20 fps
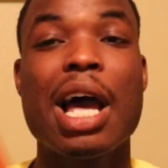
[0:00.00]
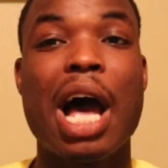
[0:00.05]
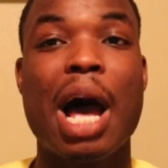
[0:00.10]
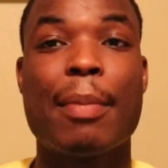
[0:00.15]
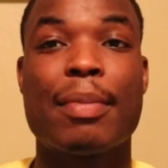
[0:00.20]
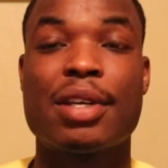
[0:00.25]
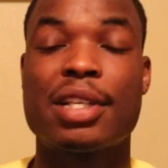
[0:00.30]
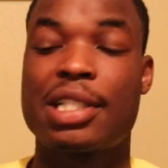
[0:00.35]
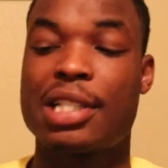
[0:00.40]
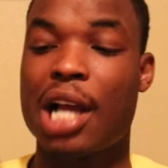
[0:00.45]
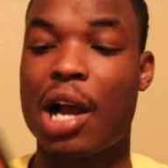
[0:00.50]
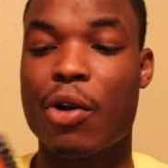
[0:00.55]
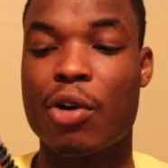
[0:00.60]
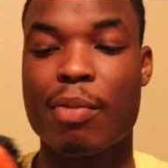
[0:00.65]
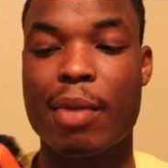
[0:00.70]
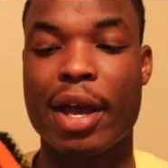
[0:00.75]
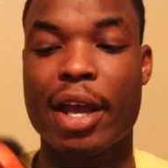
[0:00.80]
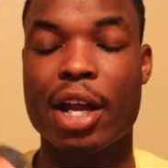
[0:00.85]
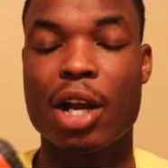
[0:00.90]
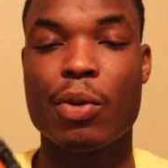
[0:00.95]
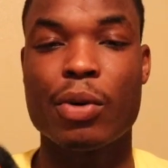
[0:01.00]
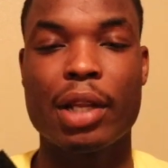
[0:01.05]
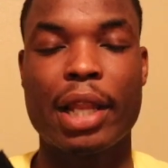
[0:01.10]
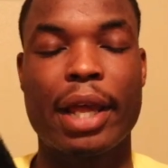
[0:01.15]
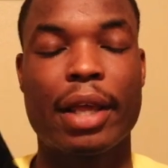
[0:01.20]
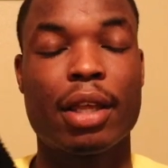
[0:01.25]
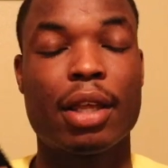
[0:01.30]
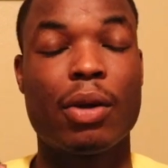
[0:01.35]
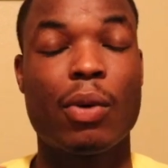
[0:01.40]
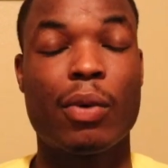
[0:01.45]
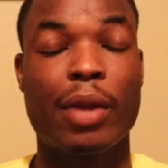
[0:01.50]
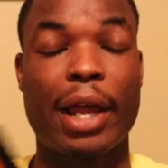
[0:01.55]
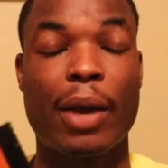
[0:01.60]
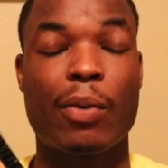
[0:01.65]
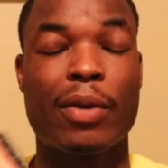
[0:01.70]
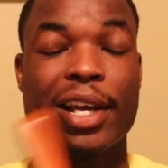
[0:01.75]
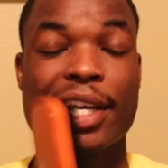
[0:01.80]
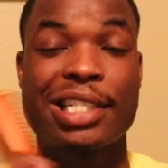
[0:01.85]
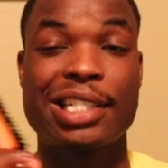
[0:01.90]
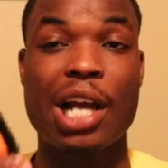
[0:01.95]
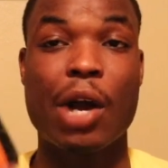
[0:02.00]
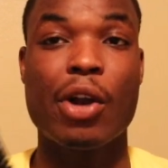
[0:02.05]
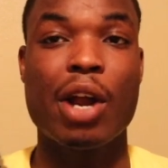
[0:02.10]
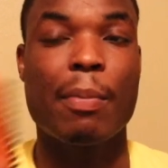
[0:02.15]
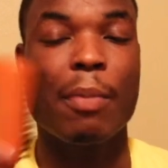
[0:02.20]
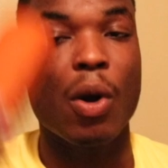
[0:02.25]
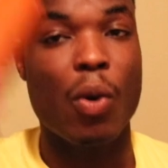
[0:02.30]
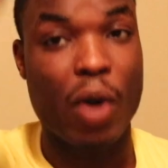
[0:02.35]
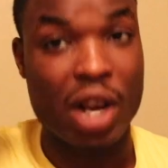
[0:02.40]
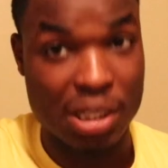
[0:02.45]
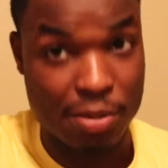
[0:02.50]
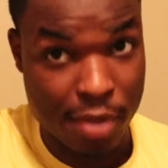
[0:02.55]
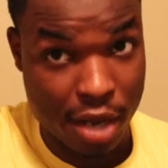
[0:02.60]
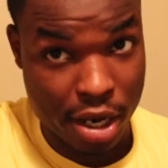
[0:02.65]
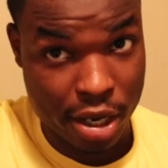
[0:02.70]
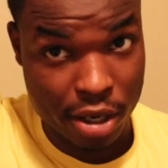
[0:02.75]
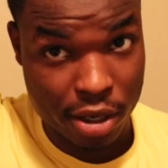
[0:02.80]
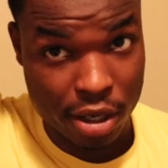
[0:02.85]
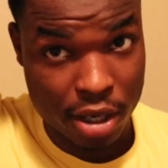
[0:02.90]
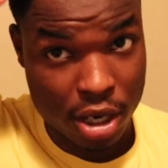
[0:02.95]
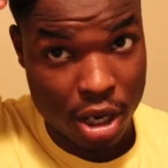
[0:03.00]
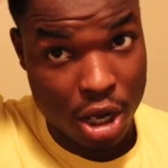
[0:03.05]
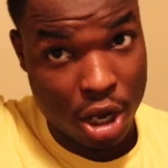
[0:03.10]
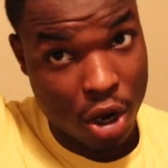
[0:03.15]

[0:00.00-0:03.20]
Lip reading: I'm gonna shower my hair with like when I shower, I'm gonna wash my hair